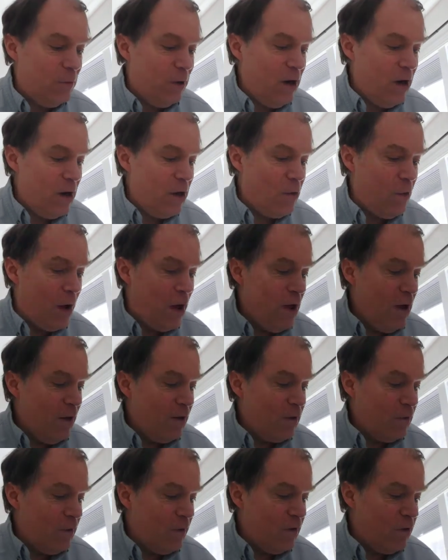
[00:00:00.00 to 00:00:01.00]
But anyway,
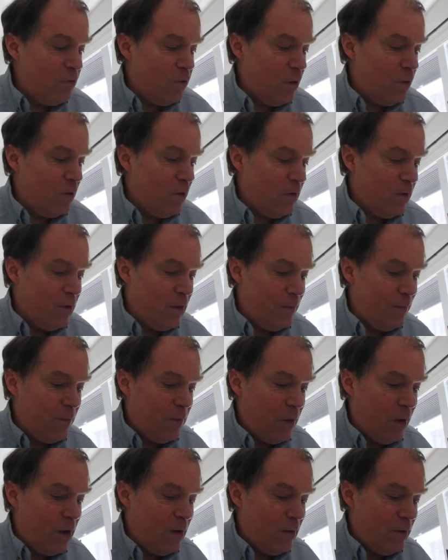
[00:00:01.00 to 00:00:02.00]
so this is what we see,
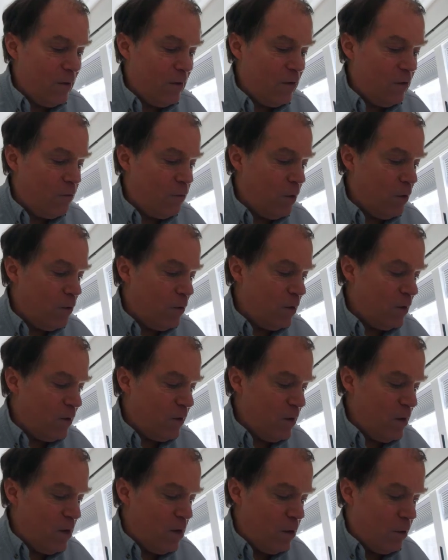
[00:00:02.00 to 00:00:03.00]
right? This is what we
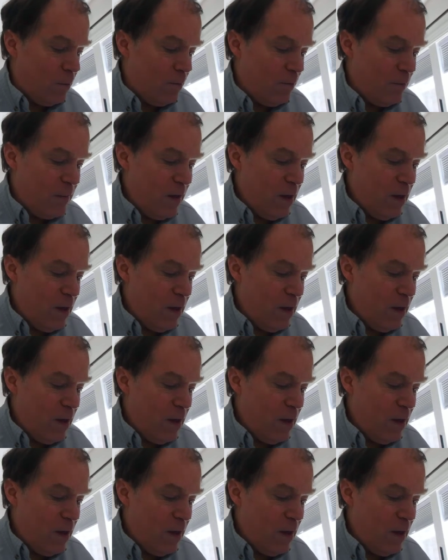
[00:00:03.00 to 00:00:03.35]
see here.